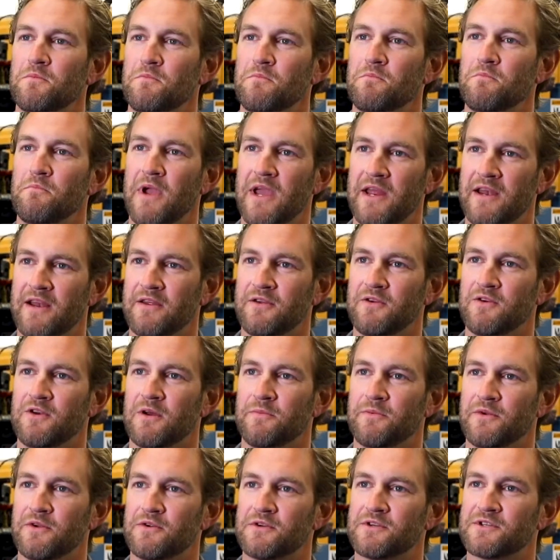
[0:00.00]
Made at
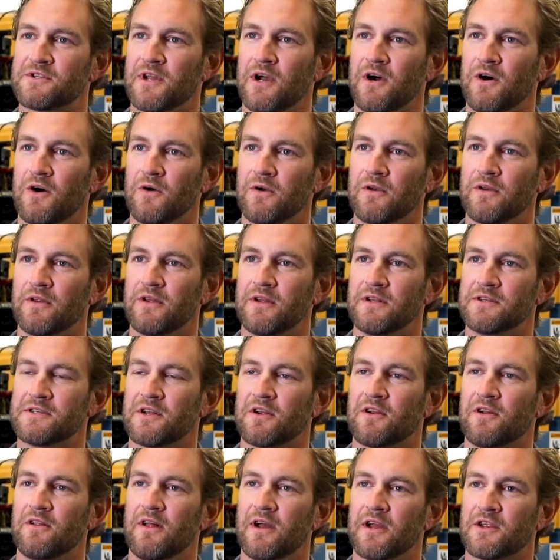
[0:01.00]
UW-Stout is
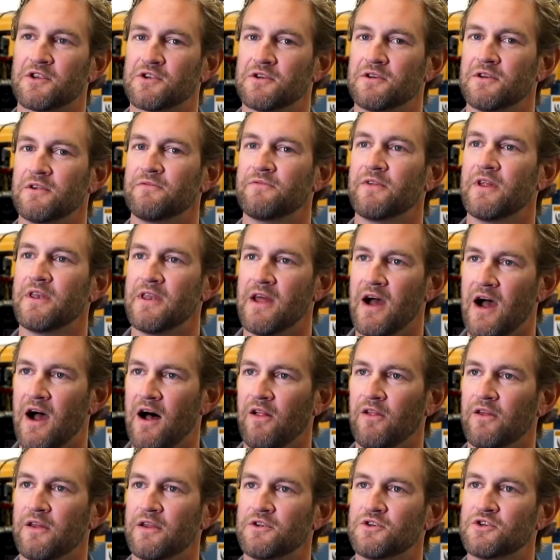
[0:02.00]
a collection of the
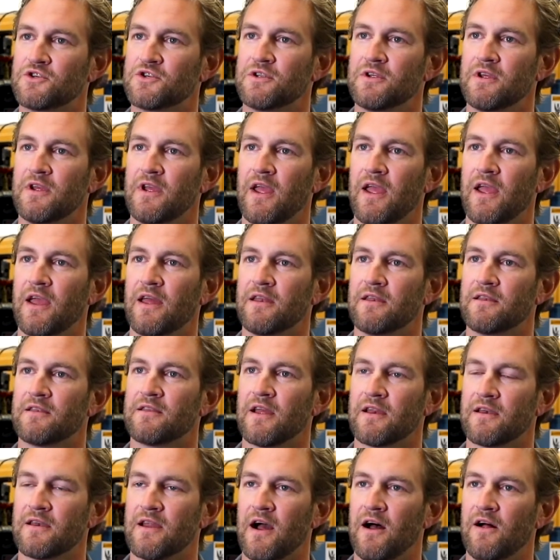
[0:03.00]
knowledge and
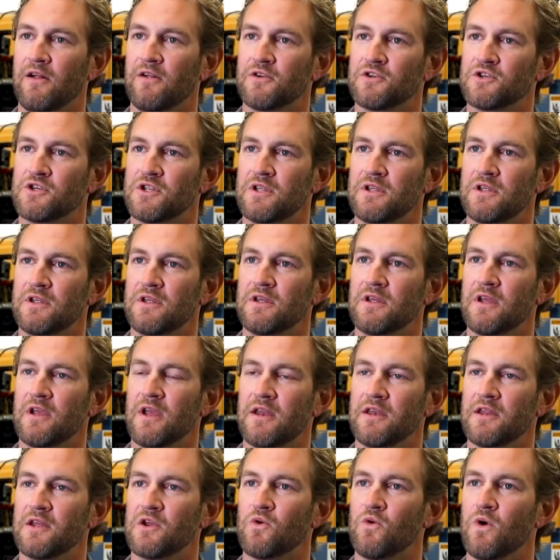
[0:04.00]
technology
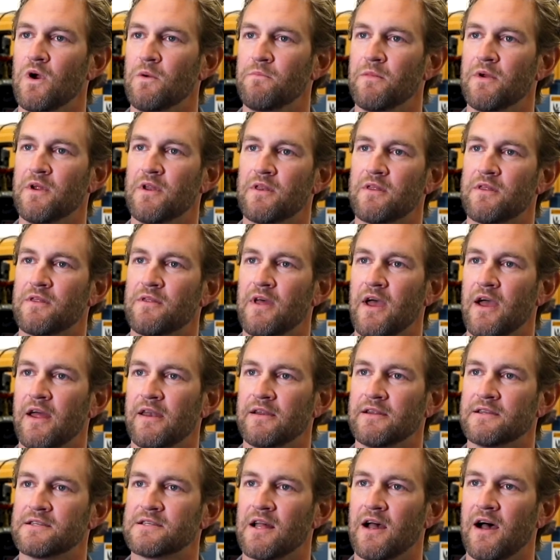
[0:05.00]
and equipment
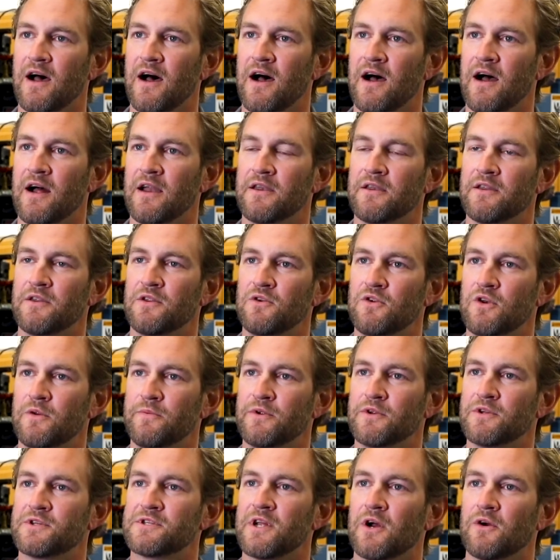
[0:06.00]
that is on
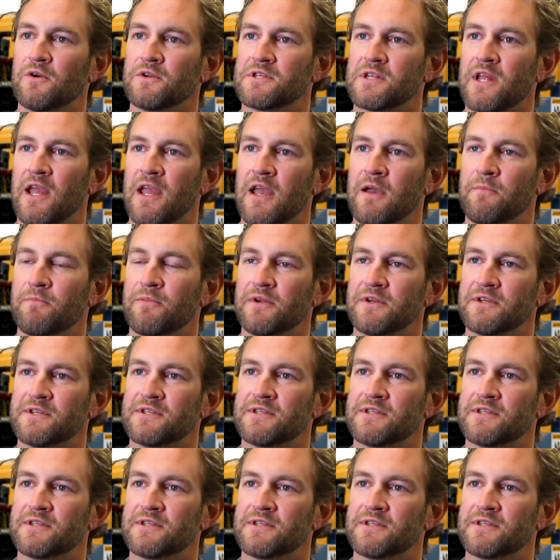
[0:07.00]
UW-Stout's campus.